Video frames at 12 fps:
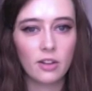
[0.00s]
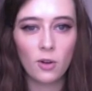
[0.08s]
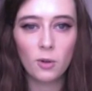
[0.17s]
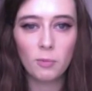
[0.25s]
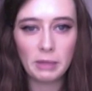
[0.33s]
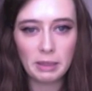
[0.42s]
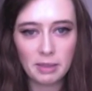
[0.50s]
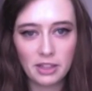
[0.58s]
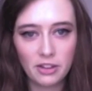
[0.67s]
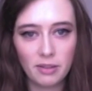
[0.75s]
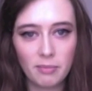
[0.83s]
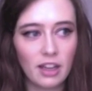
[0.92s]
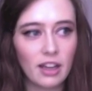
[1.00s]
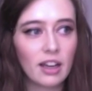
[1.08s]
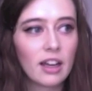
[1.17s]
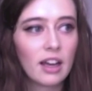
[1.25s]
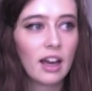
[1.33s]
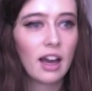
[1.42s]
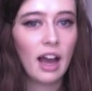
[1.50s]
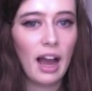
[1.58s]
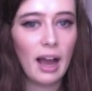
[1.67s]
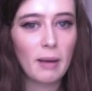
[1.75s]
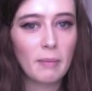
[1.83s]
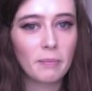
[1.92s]
the whole BB cream thing.
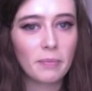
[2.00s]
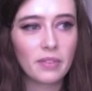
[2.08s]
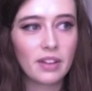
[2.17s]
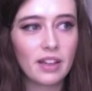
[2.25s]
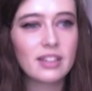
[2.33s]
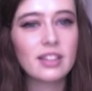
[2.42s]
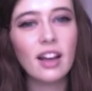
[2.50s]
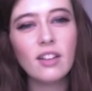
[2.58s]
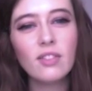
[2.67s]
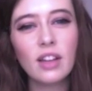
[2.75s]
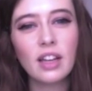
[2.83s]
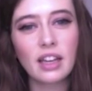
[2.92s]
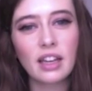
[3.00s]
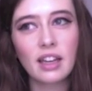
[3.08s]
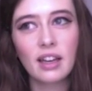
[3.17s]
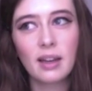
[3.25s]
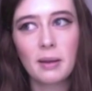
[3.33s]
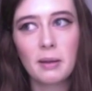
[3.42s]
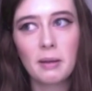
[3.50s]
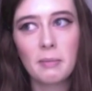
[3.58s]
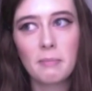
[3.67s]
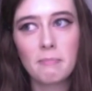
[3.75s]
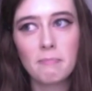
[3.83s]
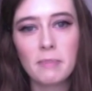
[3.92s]
It's kind of like
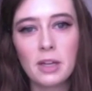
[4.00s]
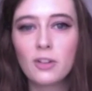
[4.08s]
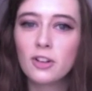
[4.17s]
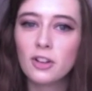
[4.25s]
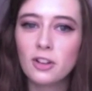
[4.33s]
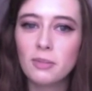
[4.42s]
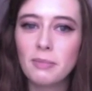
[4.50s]
mineral